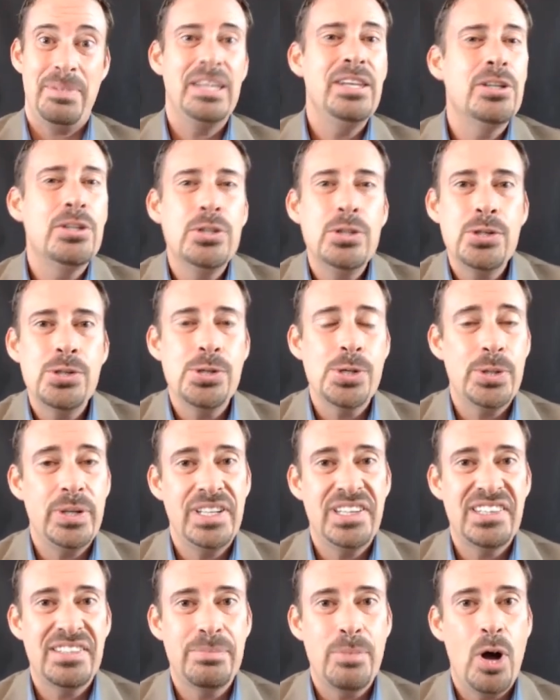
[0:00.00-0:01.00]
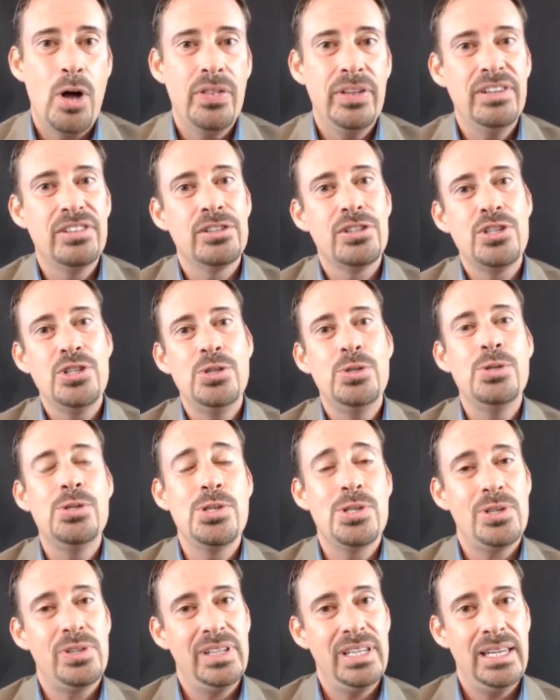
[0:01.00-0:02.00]
And they're usually small. These are
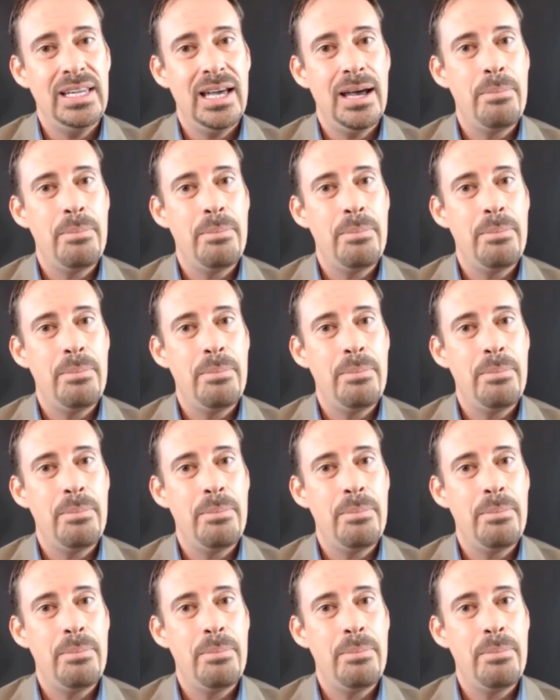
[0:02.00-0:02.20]
usually